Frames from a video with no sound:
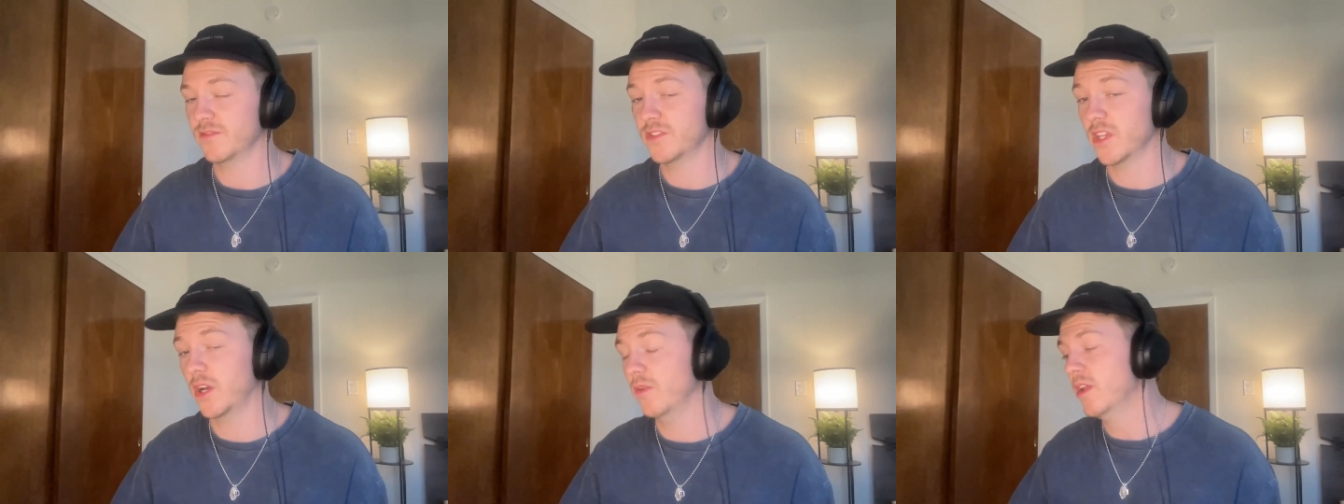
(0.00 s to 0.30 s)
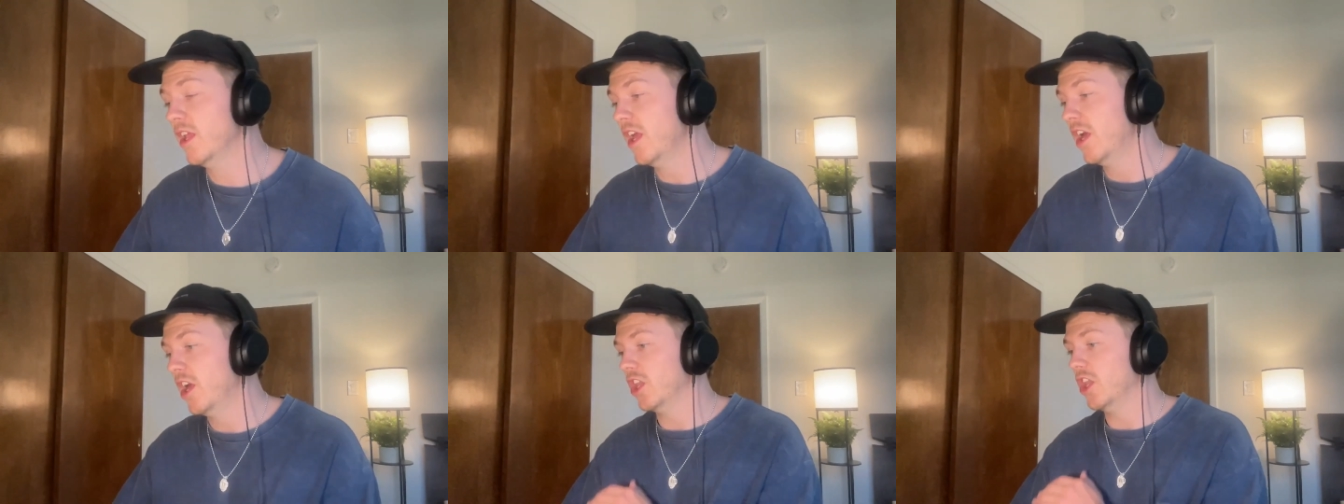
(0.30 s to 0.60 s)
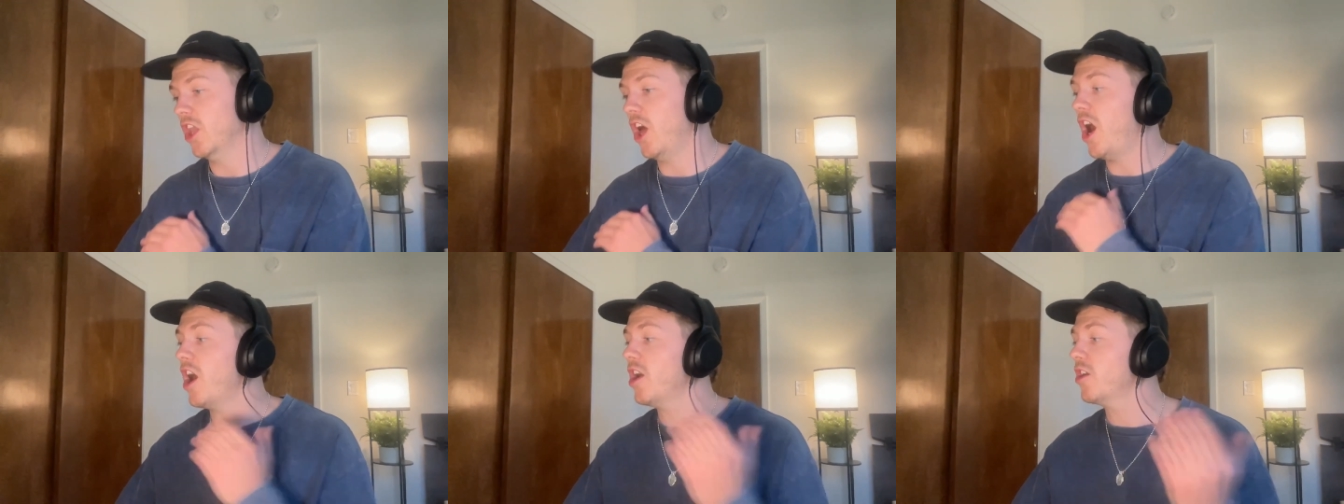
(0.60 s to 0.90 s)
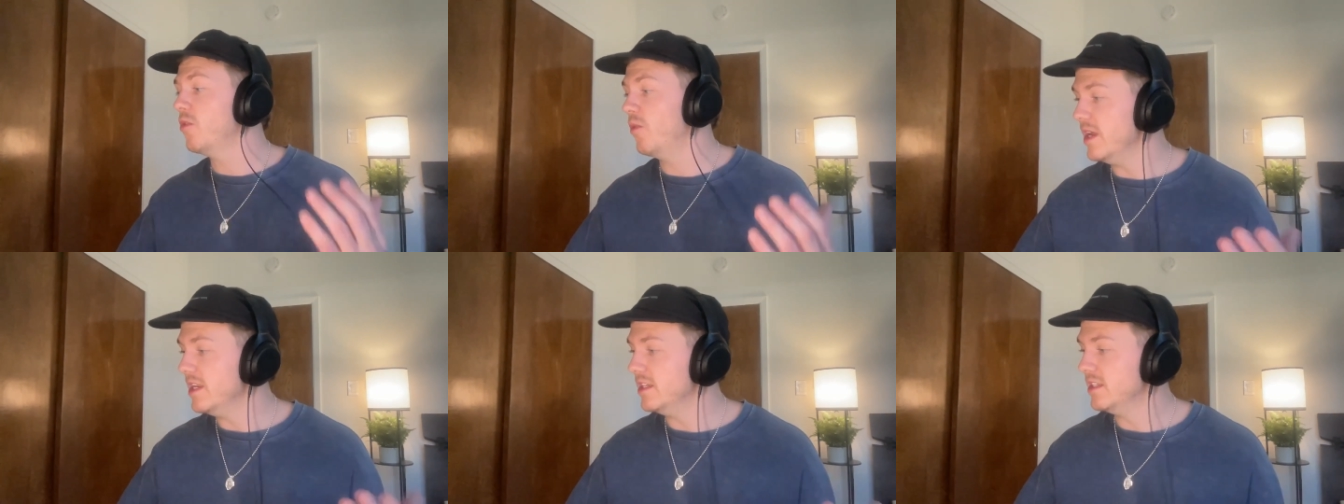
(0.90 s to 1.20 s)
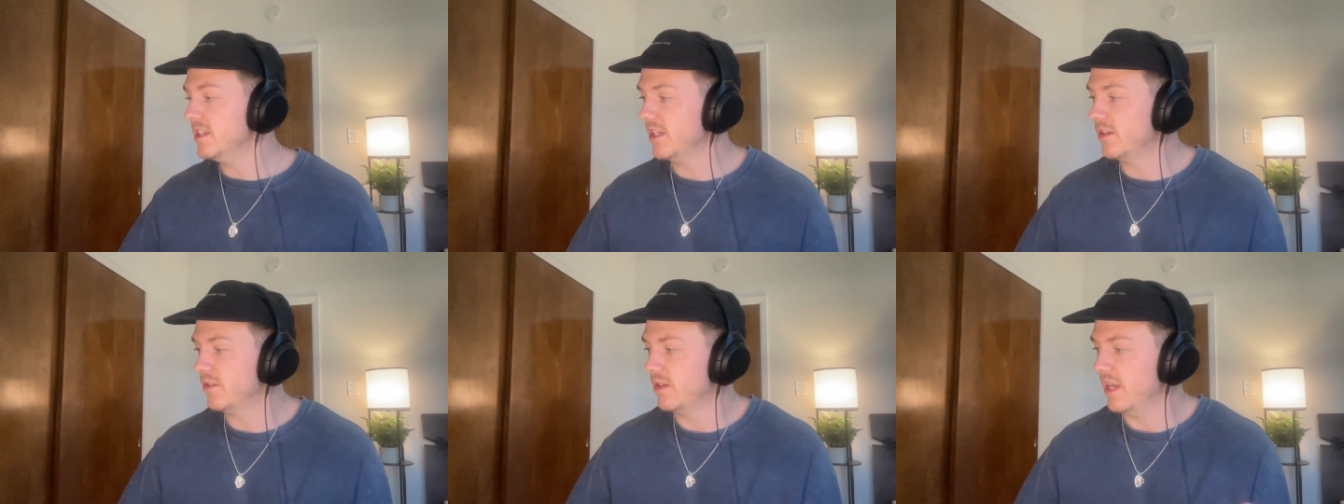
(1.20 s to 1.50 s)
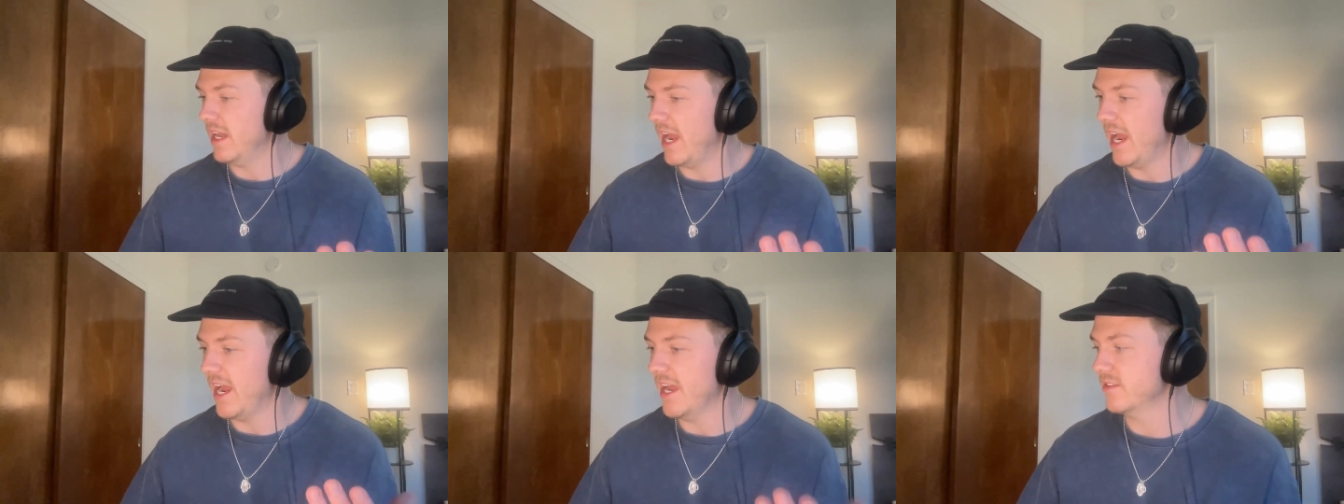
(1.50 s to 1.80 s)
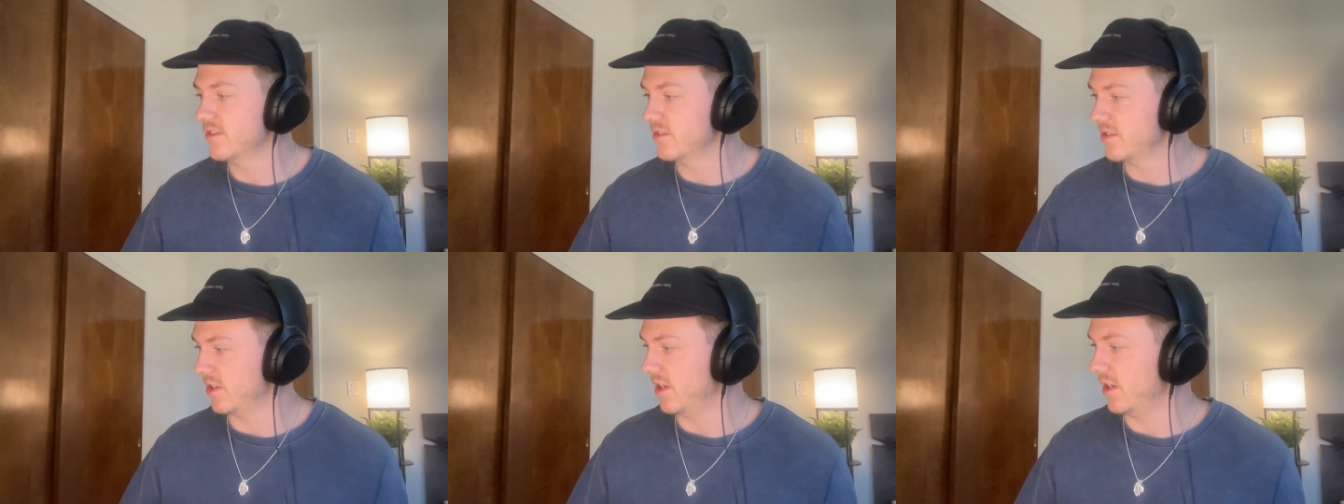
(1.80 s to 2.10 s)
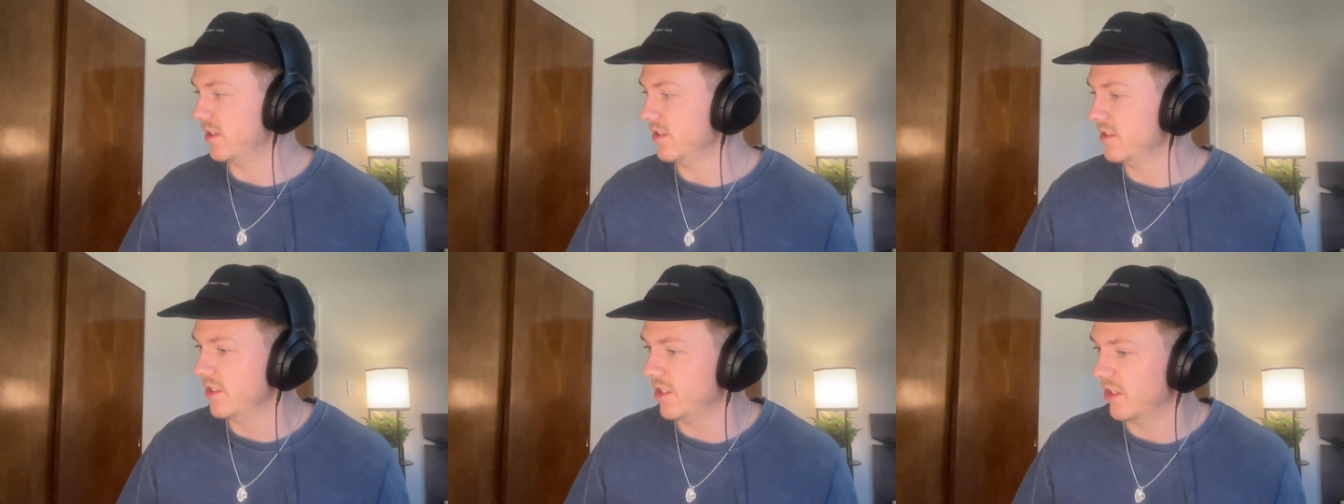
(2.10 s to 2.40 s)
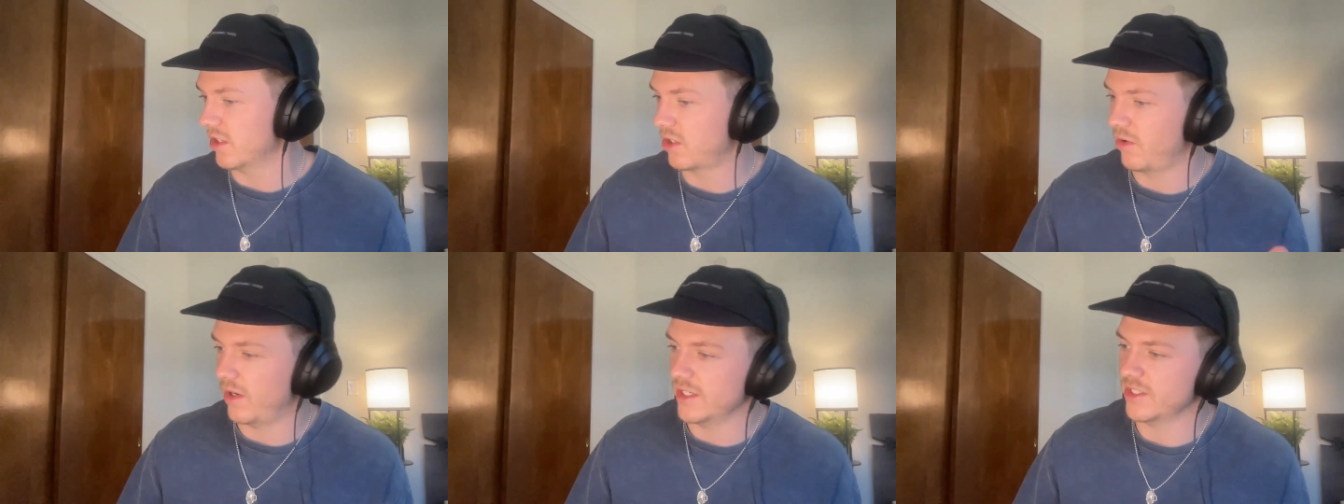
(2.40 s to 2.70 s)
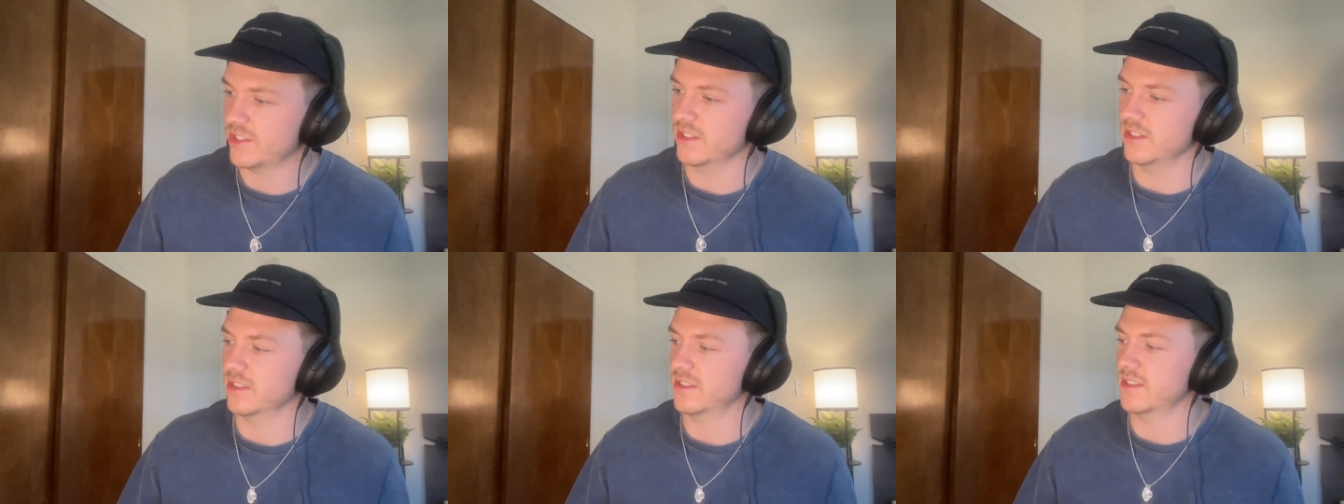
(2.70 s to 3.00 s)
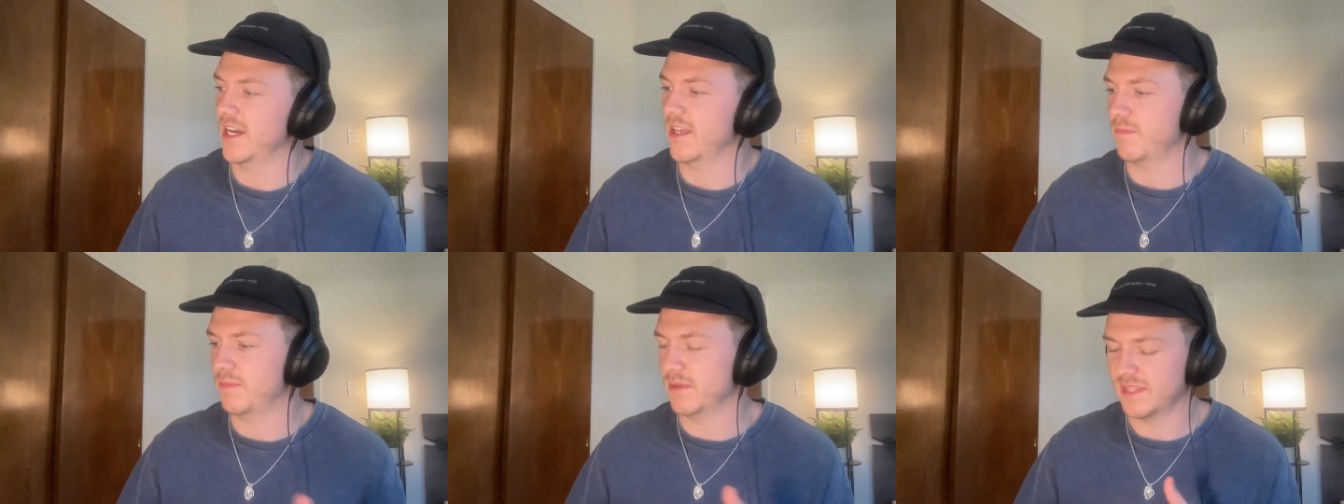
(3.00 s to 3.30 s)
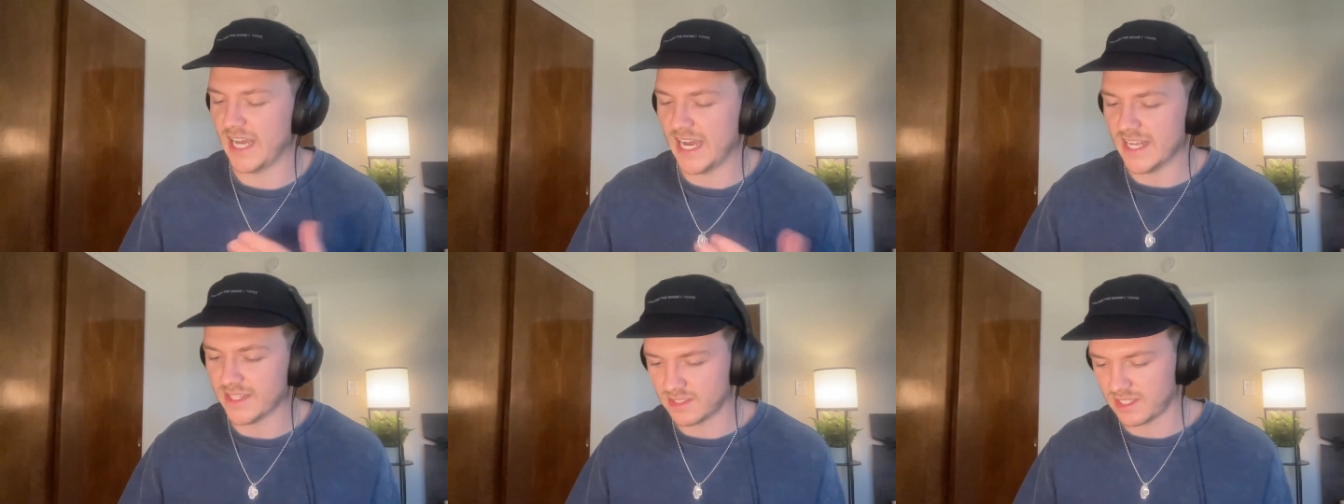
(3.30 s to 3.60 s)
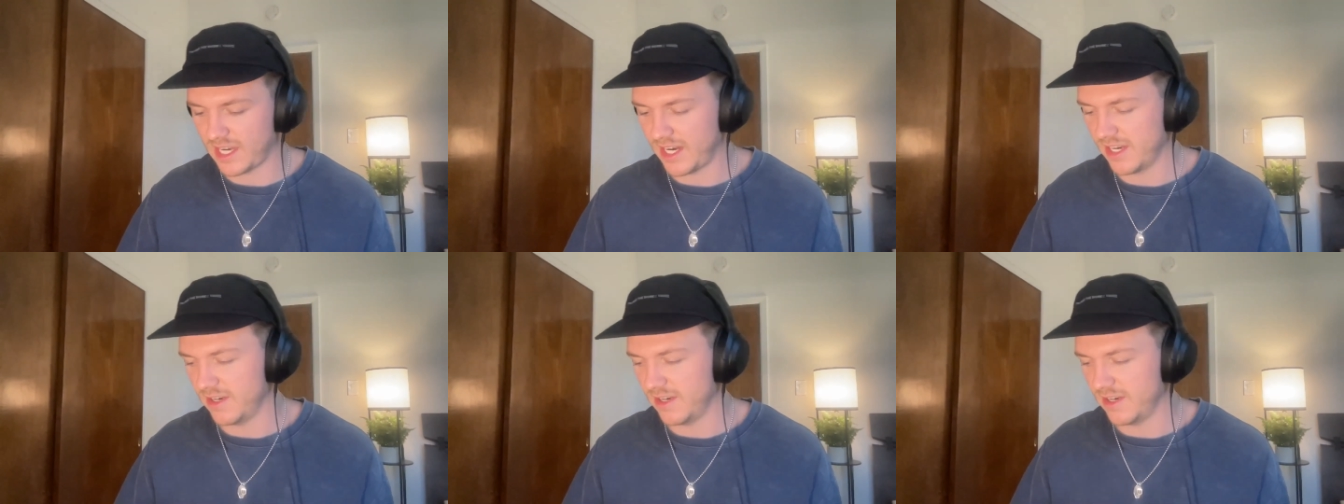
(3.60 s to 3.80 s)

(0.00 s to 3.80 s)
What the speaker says: So long-winded answer to your question, Seth, but that's kind of